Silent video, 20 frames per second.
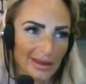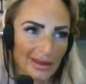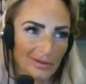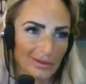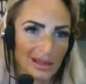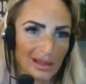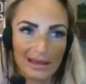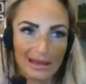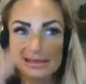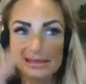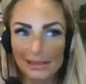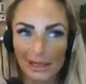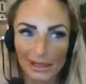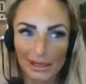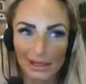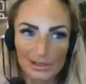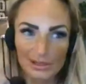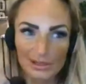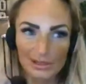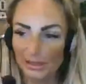you
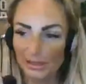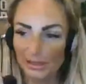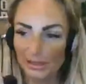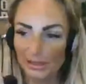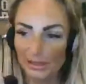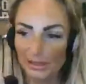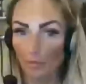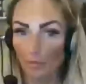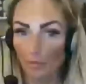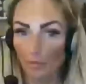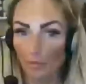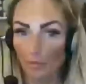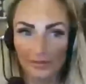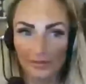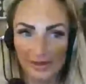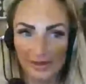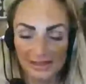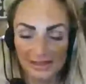know, kinesiology